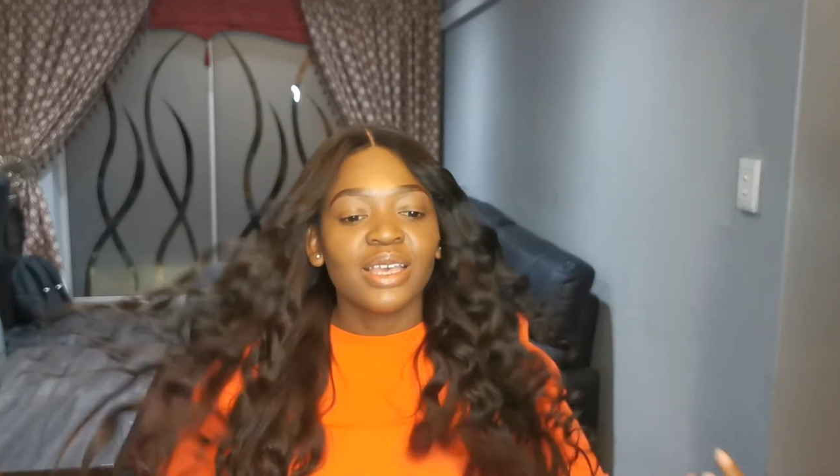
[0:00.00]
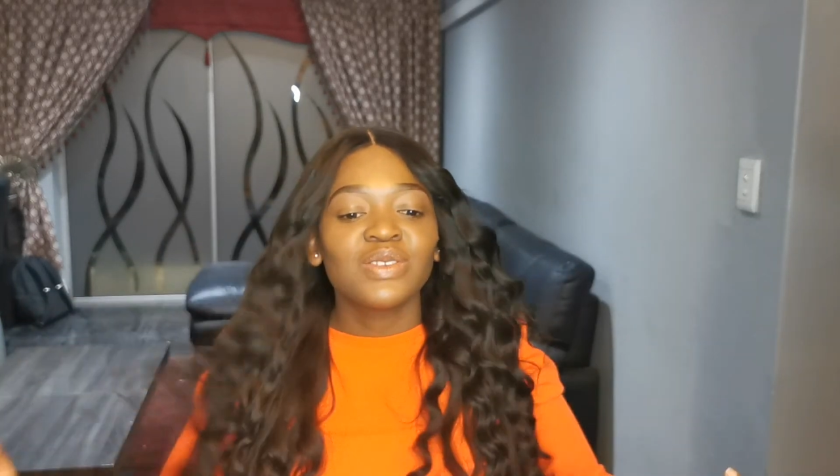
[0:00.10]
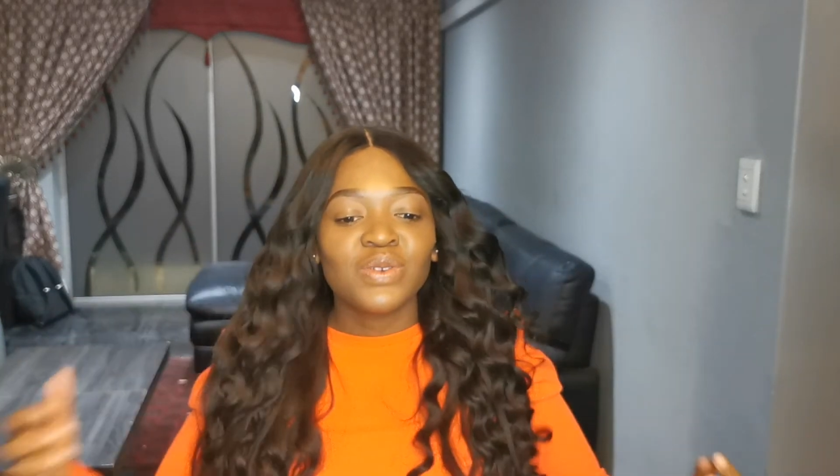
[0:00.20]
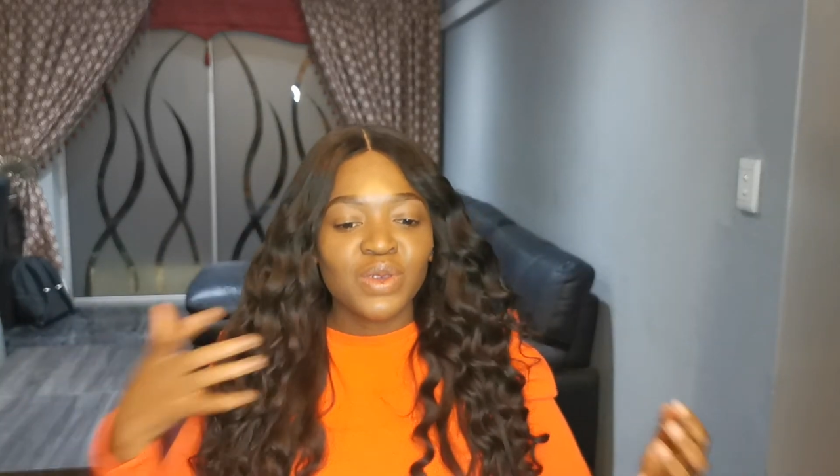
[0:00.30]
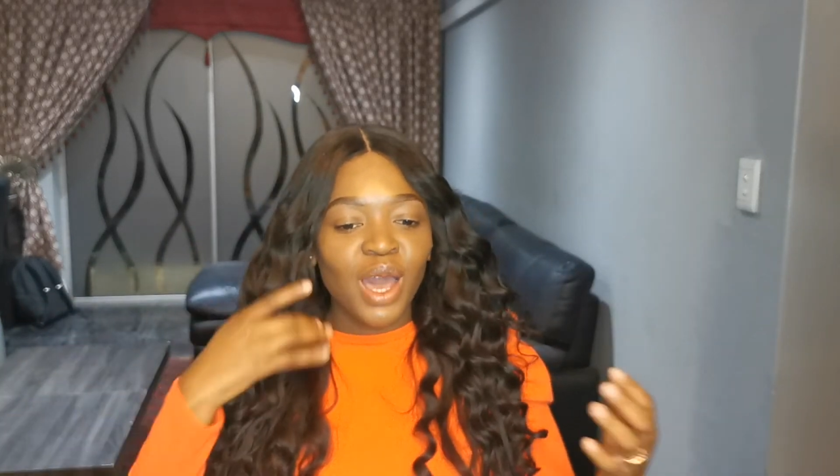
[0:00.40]

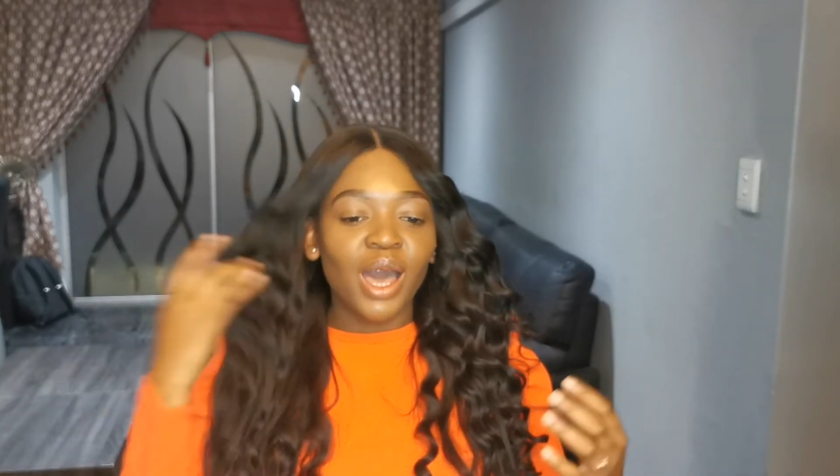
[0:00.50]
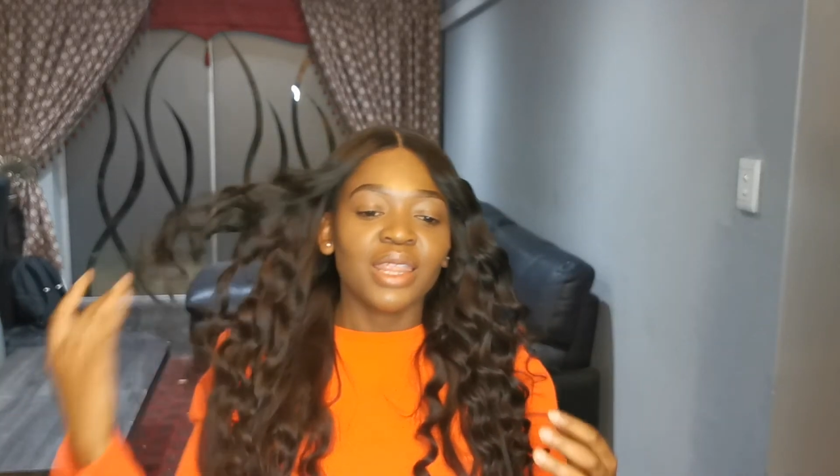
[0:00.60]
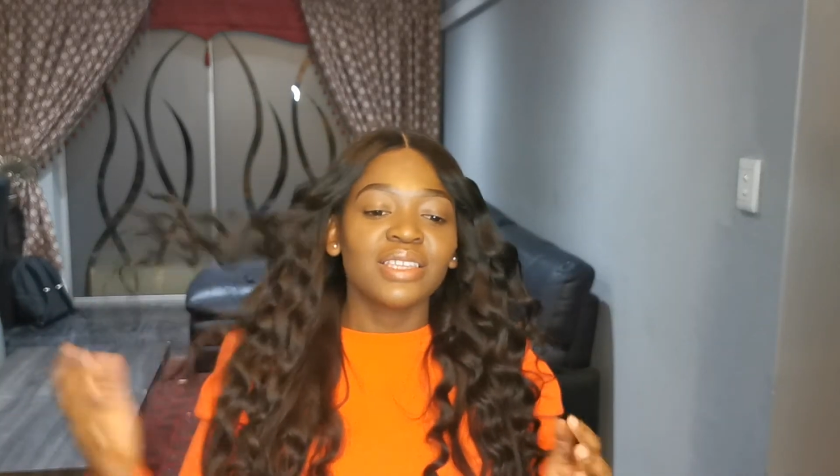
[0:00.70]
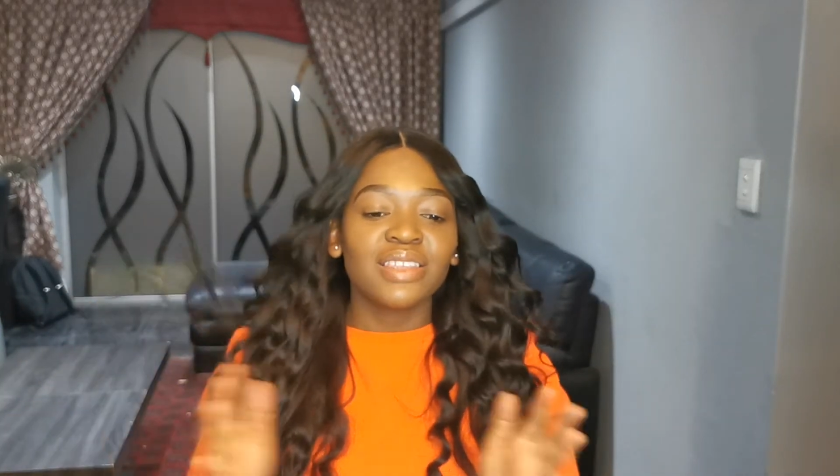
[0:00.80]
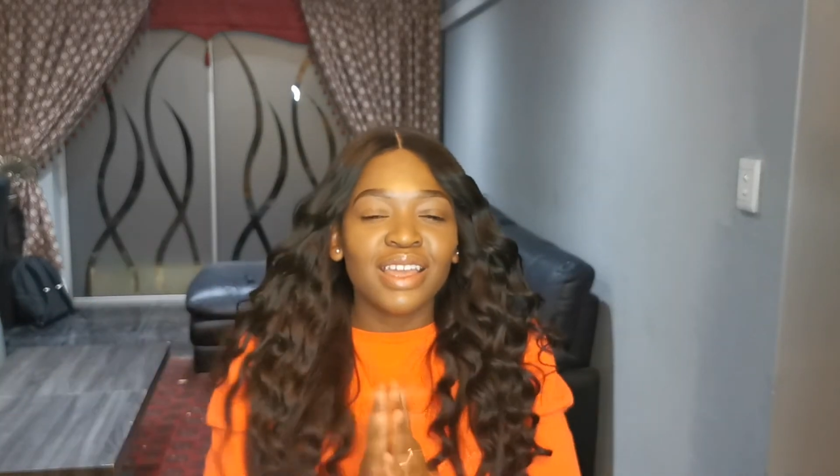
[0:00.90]
So yeah,
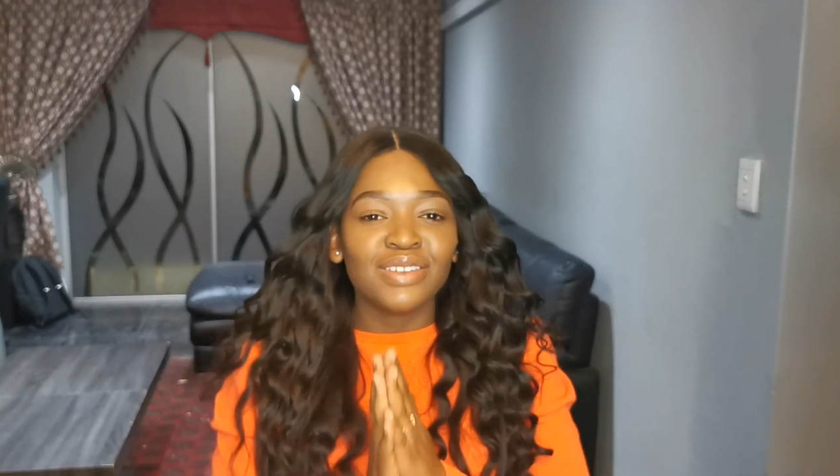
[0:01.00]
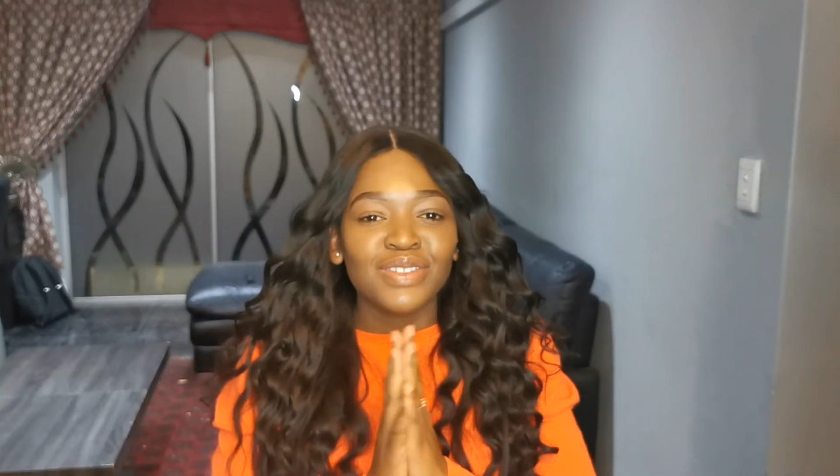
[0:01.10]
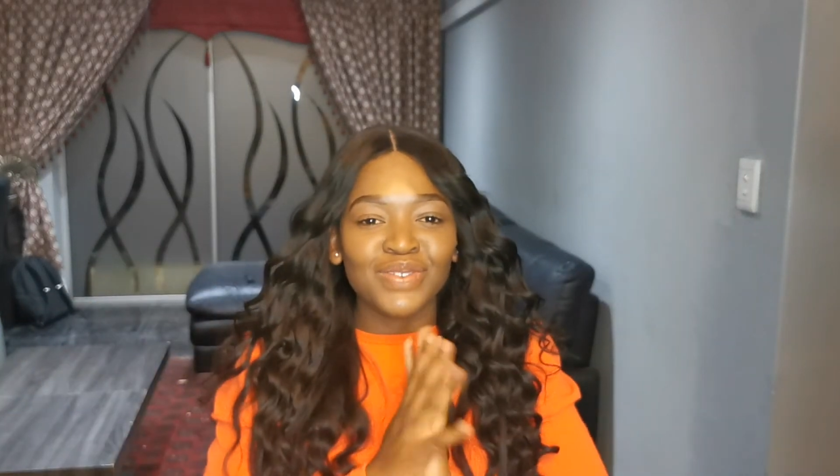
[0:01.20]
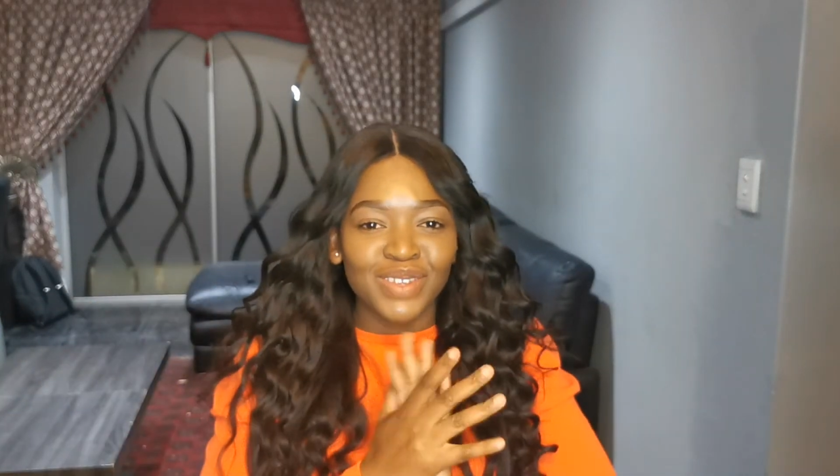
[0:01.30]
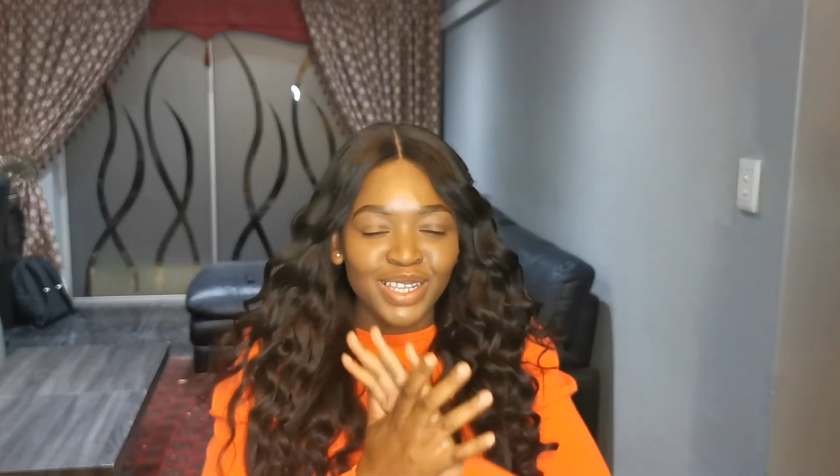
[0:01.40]
that's the end of
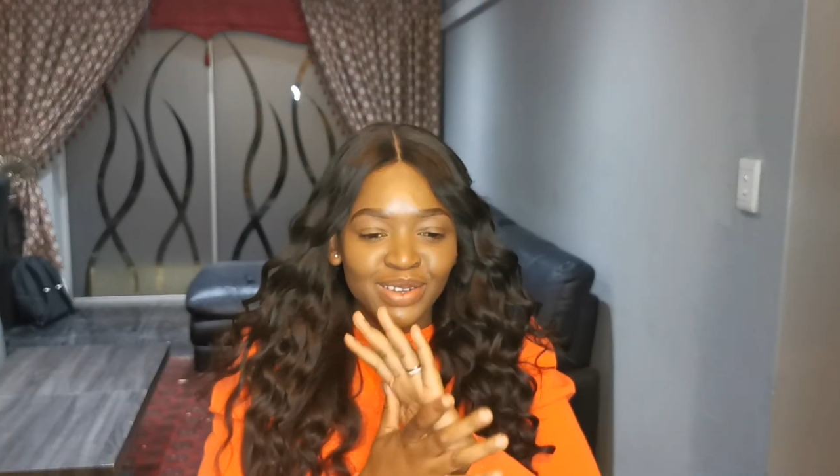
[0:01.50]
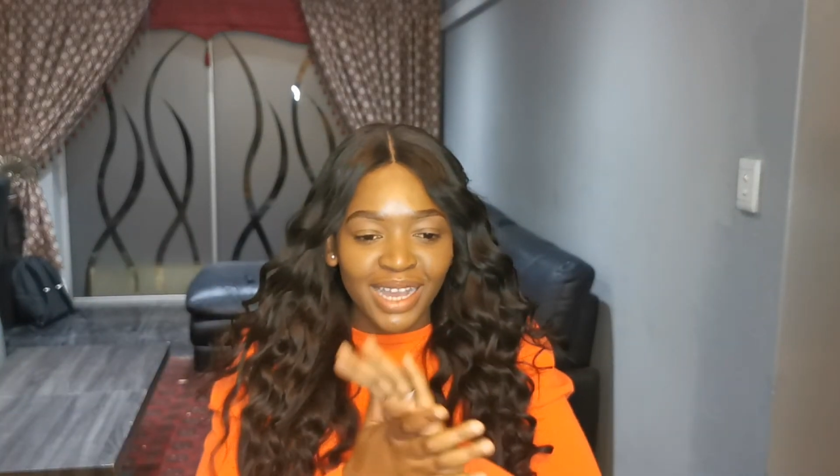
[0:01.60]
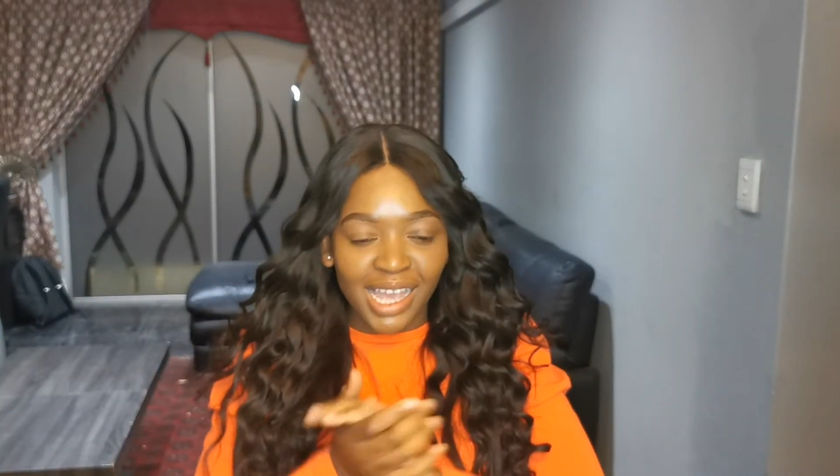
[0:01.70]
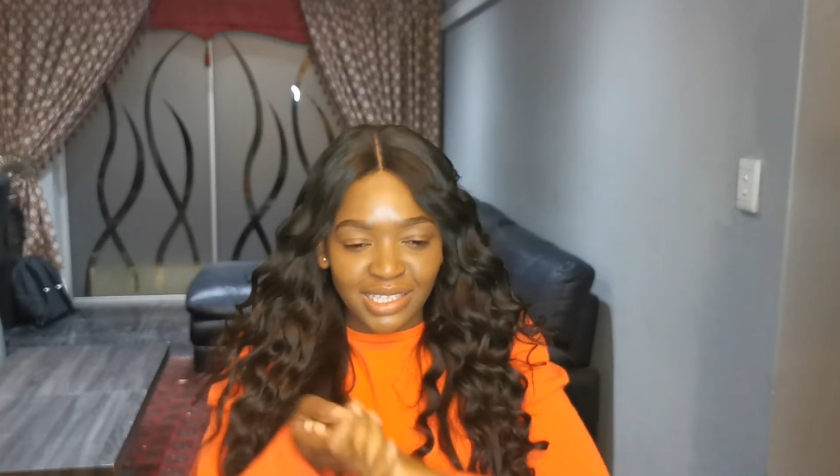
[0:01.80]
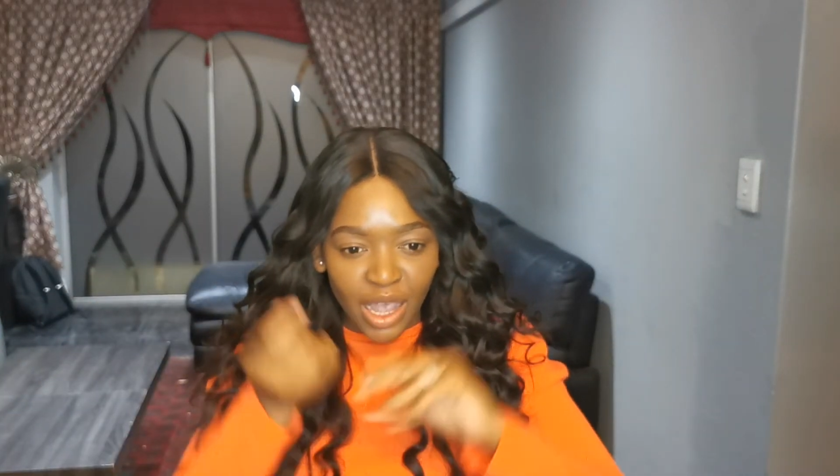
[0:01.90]
the video, guys.